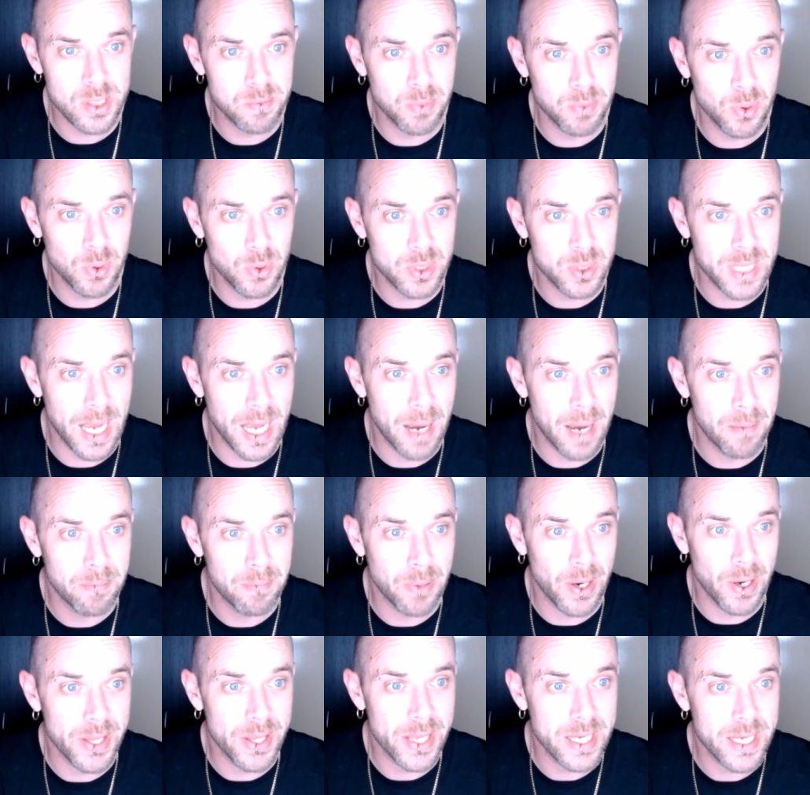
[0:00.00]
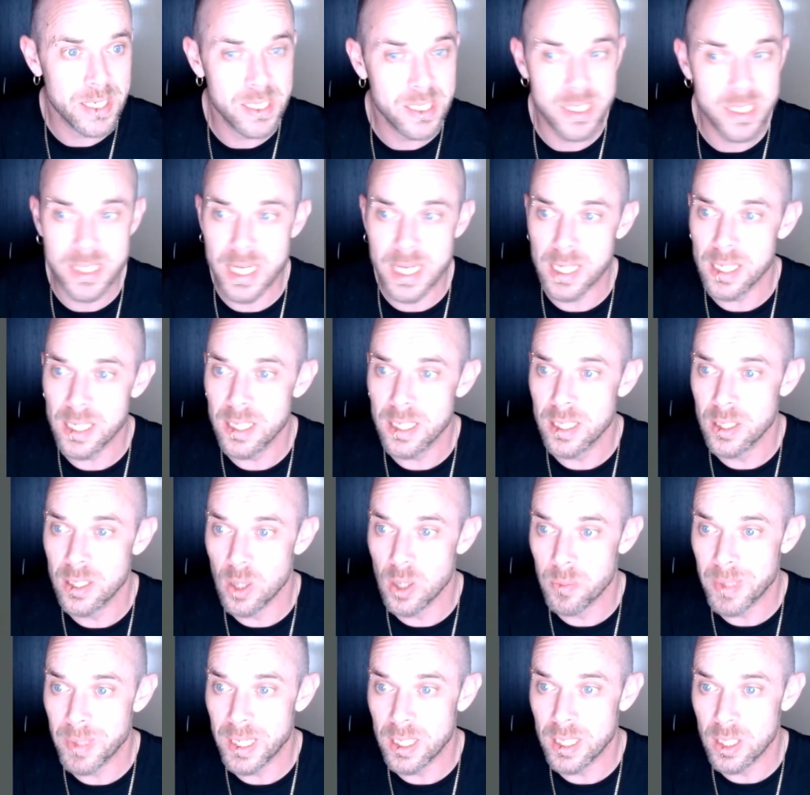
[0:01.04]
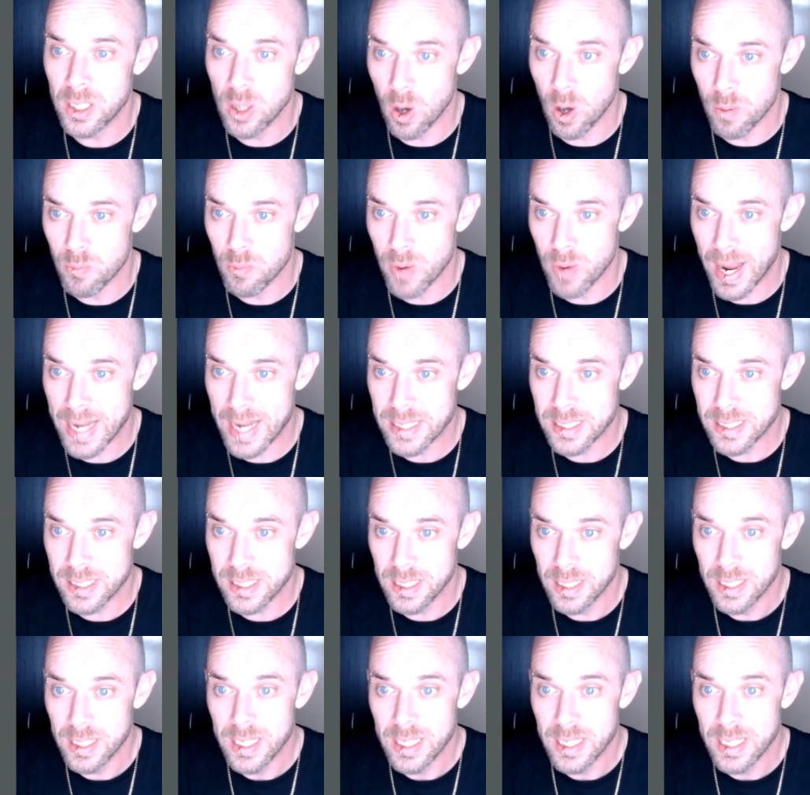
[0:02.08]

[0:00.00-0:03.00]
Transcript: brought down by their sticker-lobbing comrades